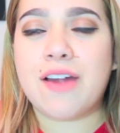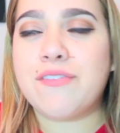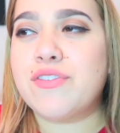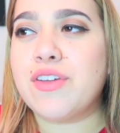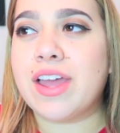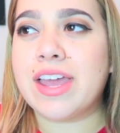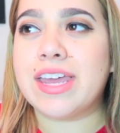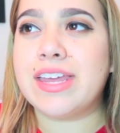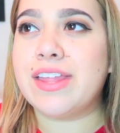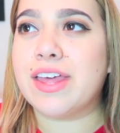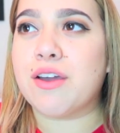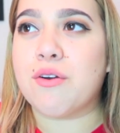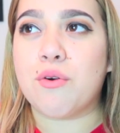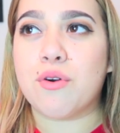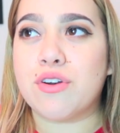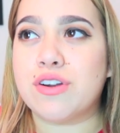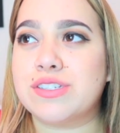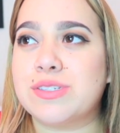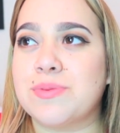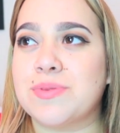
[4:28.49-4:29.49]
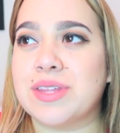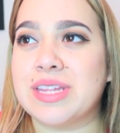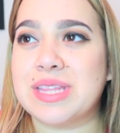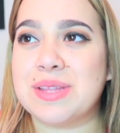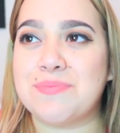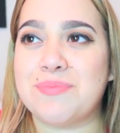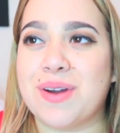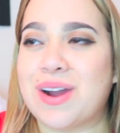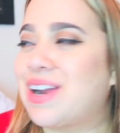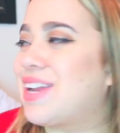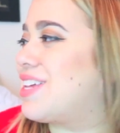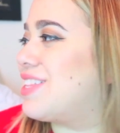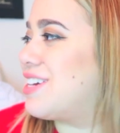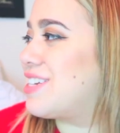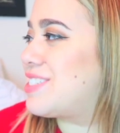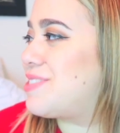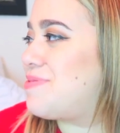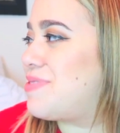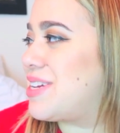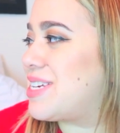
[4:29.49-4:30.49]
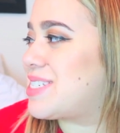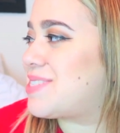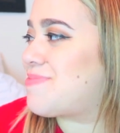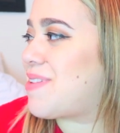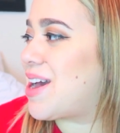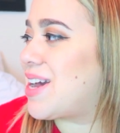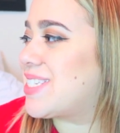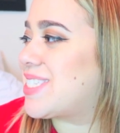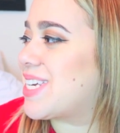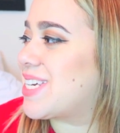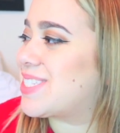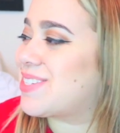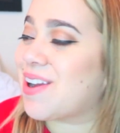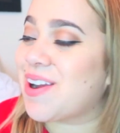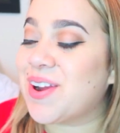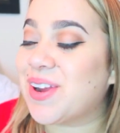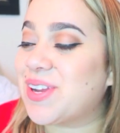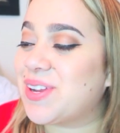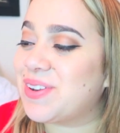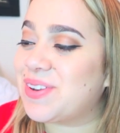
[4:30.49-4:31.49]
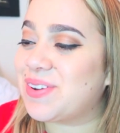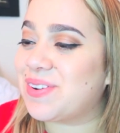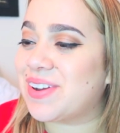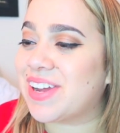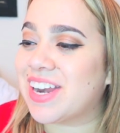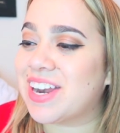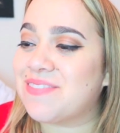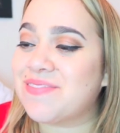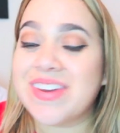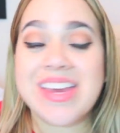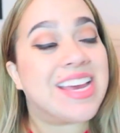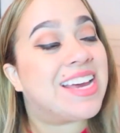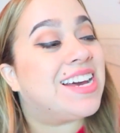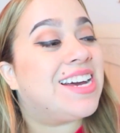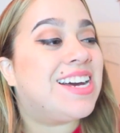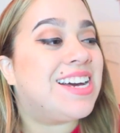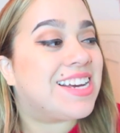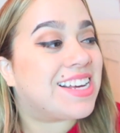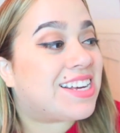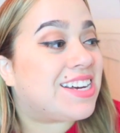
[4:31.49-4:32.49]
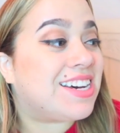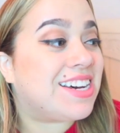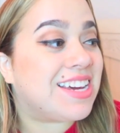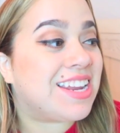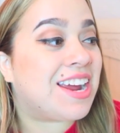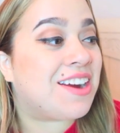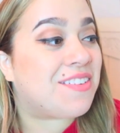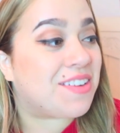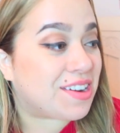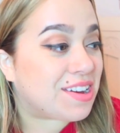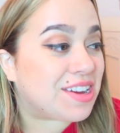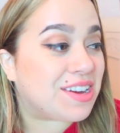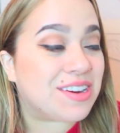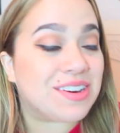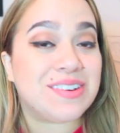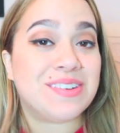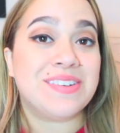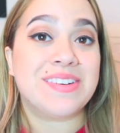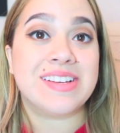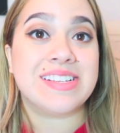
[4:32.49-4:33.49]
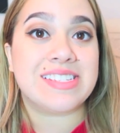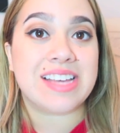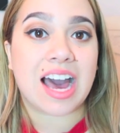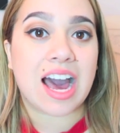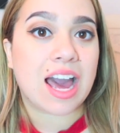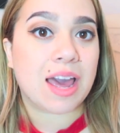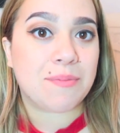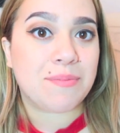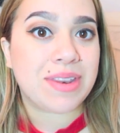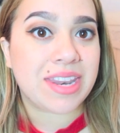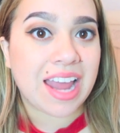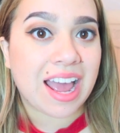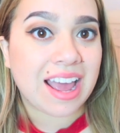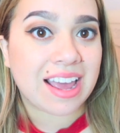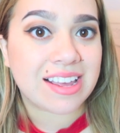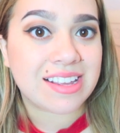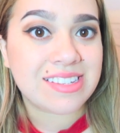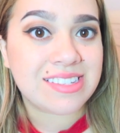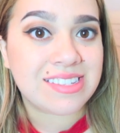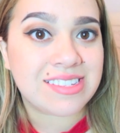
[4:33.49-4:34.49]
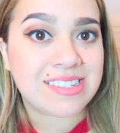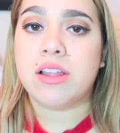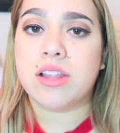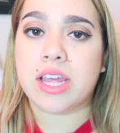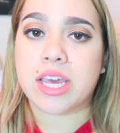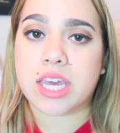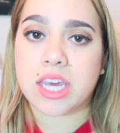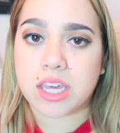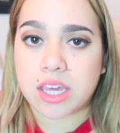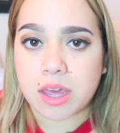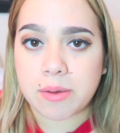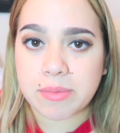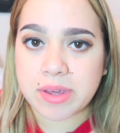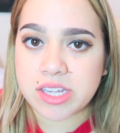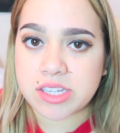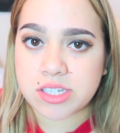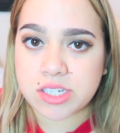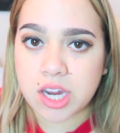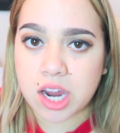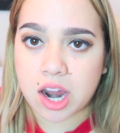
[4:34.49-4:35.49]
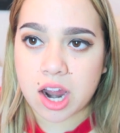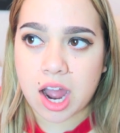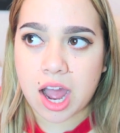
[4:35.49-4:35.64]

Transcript: After that, he like ordered something at the bar, and he looked at me, he smiled, he's like, so how are you doing? And I'm like, good, how are you? Because I'm nice. like he gave me his chair.